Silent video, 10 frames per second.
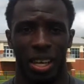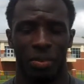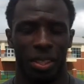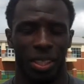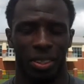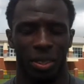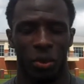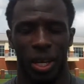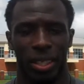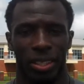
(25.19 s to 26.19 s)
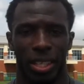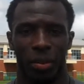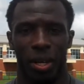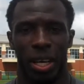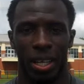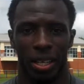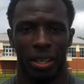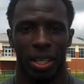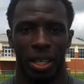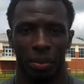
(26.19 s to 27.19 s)
definitely great coming out here,
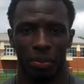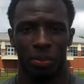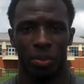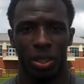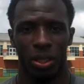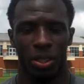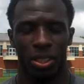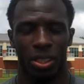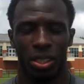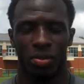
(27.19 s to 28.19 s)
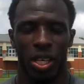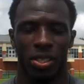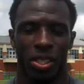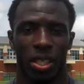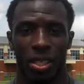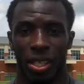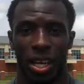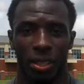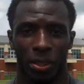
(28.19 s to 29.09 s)
and um, you know it's very exciting.